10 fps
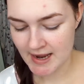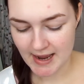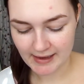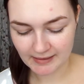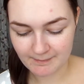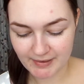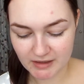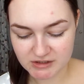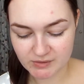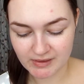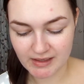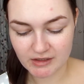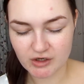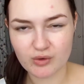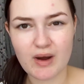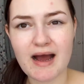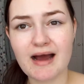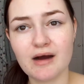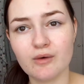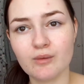and get back to you and let you know
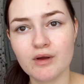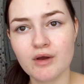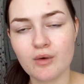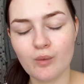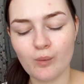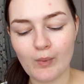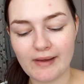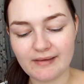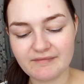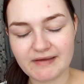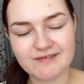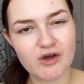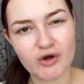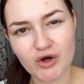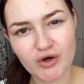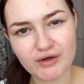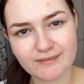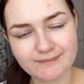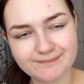how well everything's gone on.